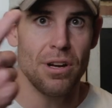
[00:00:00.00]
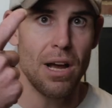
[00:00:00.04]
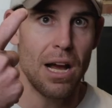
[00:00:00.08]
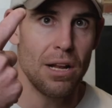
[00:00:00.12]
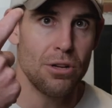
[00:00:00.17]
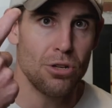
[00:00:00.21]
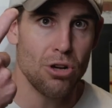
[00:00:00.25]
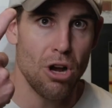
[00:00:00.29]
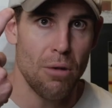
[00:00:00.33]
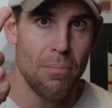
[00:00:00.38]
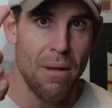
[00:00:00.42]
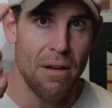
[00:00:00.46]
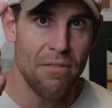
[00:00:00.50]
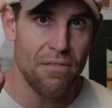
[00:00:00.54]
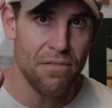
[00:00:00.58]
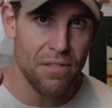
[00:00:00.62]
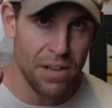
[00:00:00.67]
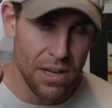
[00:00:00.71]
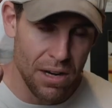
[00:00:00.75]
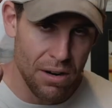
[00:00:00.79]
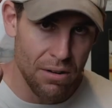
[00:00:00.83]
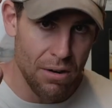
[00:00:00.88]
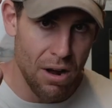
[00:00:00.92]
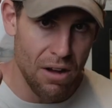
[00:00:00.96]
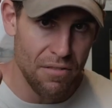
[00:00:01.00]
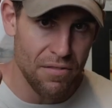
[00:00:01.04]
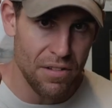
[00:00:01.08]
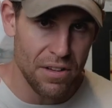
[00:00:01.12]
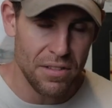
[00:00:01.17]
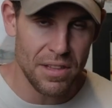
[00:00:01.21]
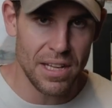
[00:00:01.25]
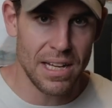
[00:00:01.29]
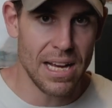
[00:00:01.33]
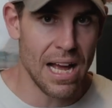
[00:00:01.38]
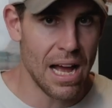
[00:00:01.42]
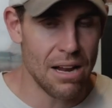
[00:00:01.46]
I chopped my finger off
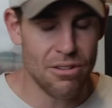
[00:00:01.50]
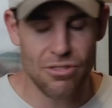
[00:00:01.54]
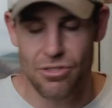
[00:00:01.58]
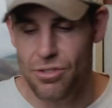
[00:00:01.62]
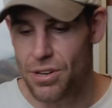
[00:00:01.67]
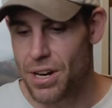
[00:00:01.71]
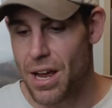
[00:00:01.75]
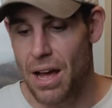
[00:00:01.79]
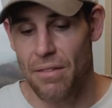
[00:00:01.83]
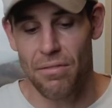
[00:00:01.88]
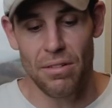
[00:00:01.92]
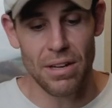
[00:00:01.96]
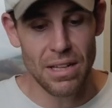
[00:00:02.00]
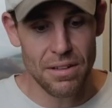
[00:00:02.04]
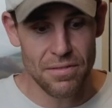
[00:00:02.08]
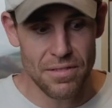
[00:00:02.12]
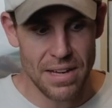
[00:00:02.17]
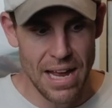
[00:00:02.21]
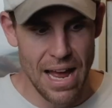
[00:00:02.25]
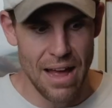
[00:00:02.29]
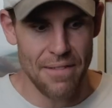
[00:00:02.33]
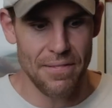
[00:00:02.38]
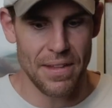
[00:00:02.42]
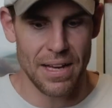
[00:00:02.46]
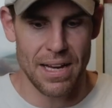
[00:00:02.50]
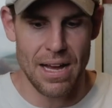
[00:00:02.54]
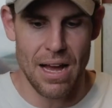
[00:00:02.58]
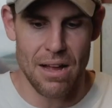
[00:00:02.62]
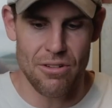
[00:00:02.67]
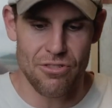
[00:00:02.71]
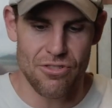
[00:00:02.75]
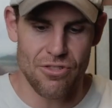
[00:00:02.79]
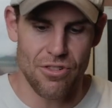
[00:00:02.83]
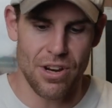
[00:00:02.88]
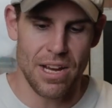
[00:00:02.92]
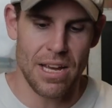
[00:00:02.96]
in the country. I've lived out in the
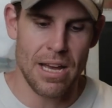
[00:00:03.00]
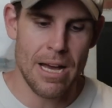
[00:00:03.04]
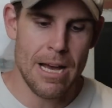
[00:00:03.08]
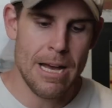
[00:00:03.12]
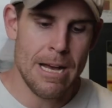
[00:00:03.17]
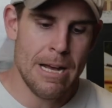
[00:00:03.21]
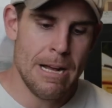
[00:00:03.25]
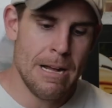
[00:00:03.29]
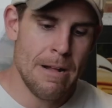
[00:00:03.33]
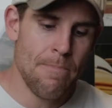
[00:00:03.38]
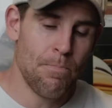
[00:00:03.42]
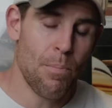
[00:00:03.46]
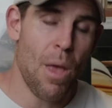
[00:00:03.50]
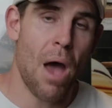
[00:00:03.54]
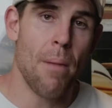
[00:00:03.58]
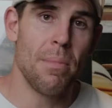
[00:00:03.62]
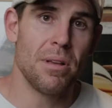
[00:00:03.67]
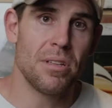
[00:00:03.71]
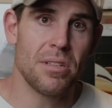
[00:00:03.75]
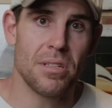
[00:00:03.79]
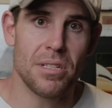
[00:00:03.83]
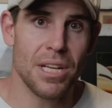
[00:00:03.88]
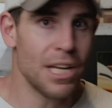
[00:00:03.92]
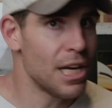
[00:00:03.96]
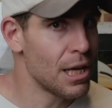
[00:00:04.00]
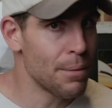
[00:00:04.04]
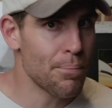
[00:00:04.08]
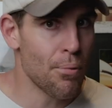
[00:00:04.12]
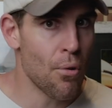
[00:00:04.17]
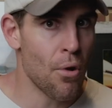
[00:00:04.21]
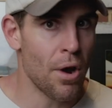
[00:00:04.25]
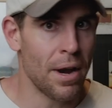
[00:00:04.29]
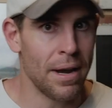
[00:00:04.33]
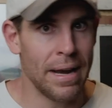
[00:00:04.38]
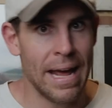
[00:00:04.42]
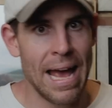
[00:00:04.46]
country. I'm a city
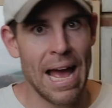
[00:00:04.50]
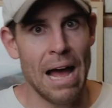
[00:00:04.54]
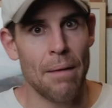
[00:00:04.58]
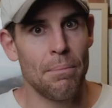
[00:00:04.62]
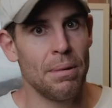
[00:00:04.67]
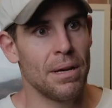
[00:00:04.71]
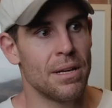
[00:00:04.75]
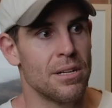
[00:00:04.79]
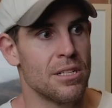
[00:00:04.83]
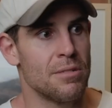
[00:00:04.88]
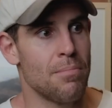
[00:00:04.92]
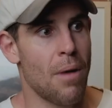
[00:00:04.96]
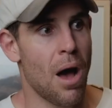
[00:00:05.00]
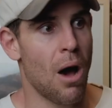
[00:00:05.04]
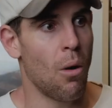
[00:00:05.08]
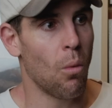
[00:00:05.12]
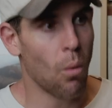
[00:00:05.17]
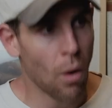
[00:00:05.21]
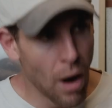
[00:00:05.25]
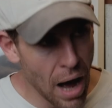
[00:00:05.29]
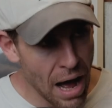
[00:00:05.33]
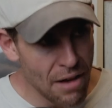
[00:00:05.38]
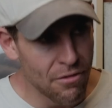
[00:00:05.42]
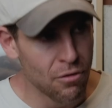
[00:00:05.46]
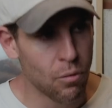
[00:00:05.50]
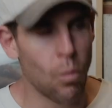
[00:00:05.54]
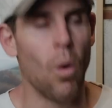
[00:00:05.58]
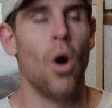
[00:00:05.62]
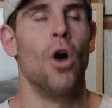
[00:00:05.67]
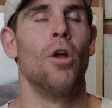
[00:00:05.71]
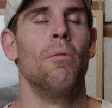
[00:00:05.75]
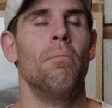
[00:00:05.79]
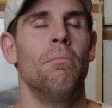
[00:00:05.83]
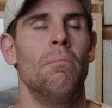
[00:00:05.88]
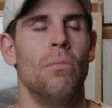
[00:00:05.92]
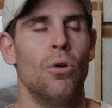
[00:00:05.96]
boy now because my wife
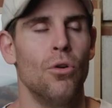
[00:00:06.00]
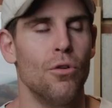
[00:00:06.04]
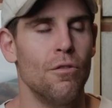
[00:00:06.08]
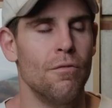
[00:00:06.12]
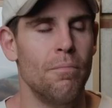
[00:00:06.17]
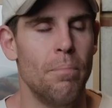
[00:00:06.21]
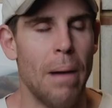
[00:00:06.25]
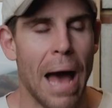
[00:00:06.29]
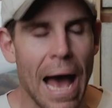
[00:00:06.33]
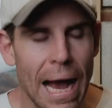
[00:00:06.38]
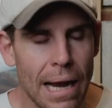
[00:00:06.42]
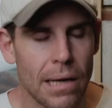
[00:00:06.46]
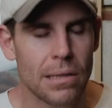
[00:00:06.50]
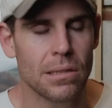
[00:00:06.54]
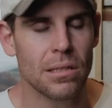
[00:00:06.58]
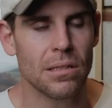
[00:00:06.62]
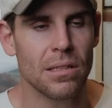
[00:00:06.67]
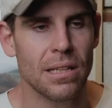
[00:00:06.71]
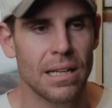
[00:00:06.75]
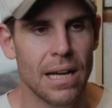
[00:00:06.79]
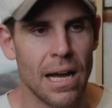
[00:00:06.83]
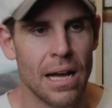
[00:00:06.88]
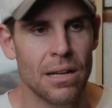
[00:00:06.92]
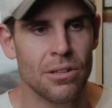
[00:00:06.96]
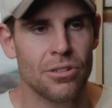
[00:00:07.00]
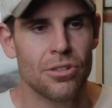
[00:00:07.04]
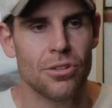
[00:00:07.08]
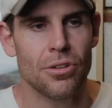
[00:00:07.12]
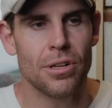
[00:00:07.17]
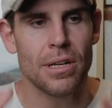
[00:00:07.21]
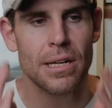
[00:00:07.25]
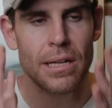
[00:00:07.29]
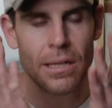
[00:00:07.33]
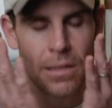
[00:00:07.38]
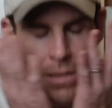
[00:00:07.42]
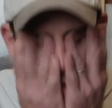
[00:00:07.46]
won't move back to the
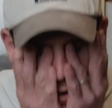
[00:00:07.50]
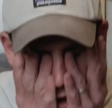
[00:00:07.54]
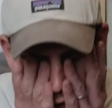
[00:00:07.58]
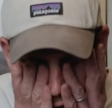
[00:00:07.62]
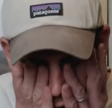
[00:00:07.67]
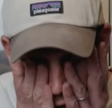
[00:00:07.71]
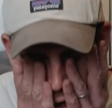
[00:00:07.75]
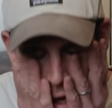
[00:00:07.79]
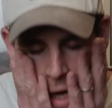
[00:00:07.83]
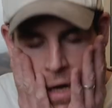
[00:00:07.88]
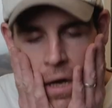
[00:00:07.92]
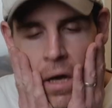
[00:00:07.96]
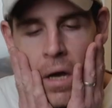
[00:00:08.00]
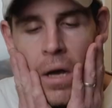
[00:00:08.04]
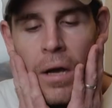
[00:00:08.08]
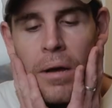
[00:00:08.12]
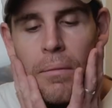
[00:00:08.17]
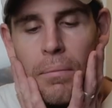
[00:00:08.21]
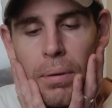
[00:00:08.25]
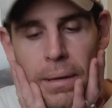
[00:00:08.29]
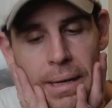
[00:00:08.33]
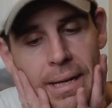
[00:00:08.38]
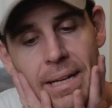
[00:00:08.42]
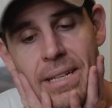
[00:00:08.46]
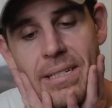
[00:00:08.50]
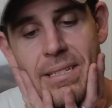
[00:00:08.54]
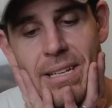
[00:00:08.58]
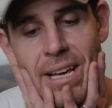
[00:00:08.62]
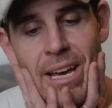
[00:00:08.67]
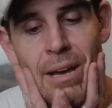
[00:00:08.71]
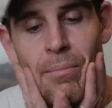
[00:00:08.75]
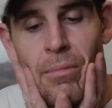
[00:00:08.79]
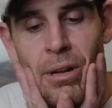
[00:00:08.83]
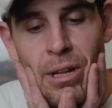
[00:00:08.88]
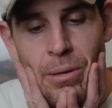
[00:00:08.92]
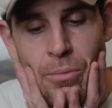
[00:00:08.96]
country. Please,
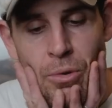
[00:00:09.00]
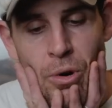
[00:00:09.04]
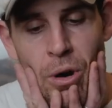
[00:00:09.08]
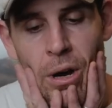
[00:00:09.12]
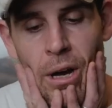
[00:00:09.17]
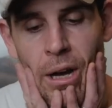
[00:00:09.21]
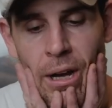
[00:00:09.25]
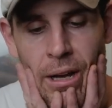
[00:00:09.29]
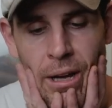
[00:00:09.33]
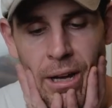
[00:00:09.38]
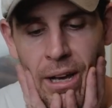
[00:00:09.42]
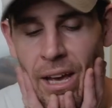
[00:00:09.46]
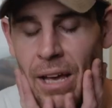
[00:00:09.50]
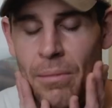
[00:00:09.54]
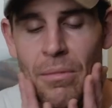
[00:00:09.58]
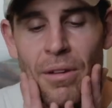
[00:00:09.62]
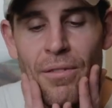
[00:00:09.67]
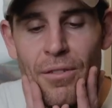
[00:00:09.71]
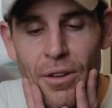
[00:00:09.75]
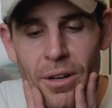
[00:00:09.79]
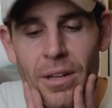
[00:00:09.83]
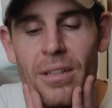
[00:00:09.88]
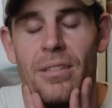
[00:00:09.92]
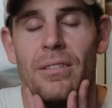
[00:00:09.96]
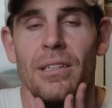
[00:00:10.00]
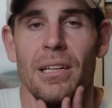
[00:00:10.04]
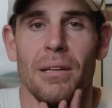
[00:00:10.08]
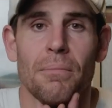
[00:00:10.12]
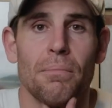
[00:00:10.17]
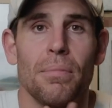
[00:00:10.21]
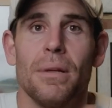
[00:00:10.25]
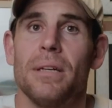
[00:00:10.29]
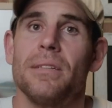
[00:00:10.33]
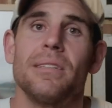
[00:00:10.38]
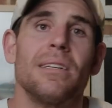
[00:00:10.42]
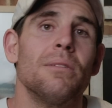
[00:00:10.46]
Emily Moore. Em, if you're listening,
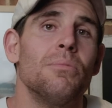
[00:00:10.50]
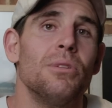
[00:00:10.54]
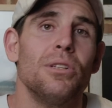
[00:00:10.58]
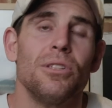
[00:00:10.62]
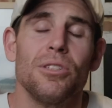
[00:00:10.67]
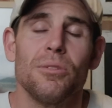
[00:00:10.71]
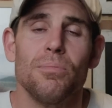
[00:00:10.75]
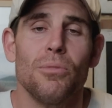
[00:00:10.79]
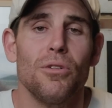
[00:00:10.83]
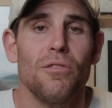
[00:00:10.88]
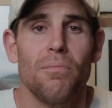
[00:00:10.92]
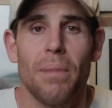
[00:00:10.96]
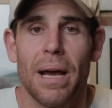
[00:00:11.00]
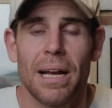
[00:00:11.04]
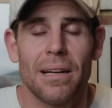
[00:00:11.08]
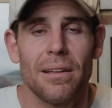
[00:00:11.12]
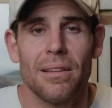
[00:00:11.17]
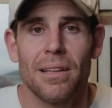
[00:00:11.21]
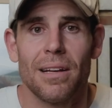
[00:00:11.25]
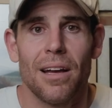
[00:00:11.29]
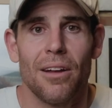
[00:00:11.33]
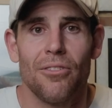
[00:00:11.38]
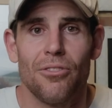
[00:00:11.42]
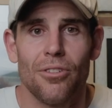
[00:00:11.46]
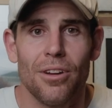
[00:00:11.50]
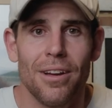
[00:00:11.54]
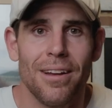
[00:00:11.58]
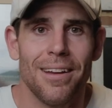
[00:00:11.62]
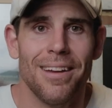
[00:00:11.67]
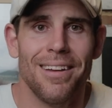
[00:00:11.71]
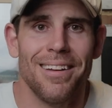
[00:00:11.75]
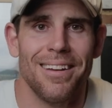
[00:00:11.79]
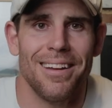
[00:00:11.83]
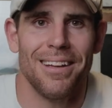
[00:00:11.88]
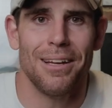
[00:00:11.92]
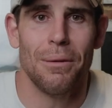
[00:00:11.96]
please, can we just move back to the country?
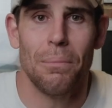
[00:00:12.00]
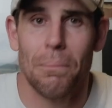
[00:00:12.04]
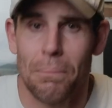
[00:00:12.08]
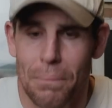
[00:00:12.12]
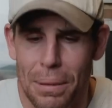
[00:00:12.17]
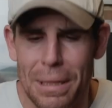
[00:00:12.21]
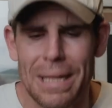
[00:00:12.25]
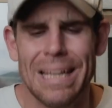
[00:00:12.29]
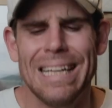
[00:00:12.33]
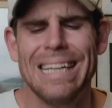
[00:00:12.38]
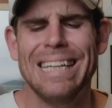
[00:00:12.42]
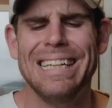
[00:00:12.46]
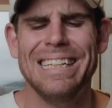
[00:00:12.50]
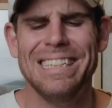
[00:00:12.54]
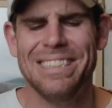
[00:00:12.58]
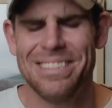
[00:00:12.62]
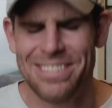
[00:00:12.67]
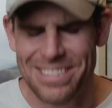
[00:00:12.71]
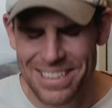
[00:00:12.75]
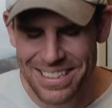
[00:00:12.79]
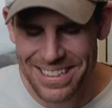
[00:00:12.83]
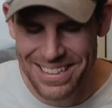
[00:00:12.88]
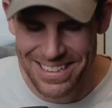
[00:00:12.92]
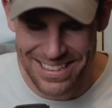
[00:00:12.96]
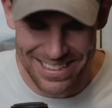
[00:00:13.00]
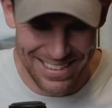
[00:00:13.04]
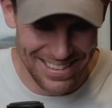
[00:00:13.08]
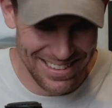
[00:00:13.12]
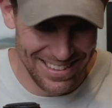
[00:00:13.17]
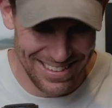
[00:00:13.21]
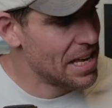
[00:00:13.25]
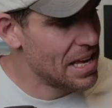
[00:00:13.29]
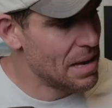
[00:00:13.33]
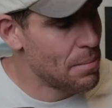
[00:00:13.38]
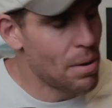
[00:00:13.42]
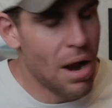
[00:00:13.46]
Please.
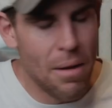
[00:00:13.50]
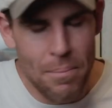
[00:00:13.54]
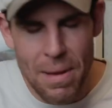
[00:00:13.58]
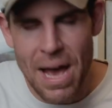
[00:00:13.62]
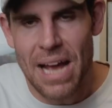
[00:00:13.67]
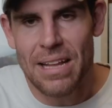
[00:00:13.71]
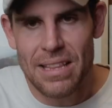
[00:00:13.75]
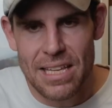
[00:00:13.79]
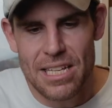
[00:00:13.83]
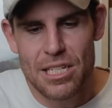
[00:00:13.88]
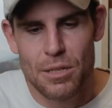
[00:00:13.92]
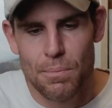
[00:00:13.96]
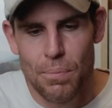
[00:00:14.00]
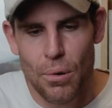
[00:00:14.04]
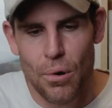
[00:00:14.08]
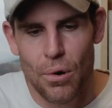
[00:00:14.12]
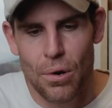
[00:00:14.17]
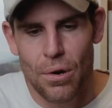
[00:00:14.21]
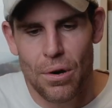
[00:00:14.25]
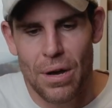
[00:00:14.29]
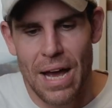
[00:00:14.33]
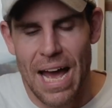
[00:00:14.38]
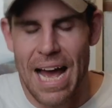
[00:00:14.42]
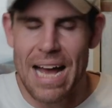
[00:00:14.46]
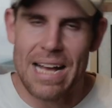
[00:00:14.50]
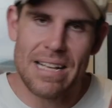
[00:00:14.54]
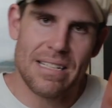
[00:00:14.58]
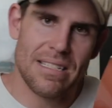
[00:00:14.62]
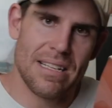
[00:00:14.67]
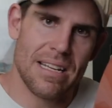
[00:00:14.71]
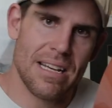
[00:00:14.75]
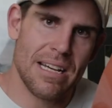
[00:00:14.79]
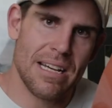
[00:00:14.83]
But I made this book as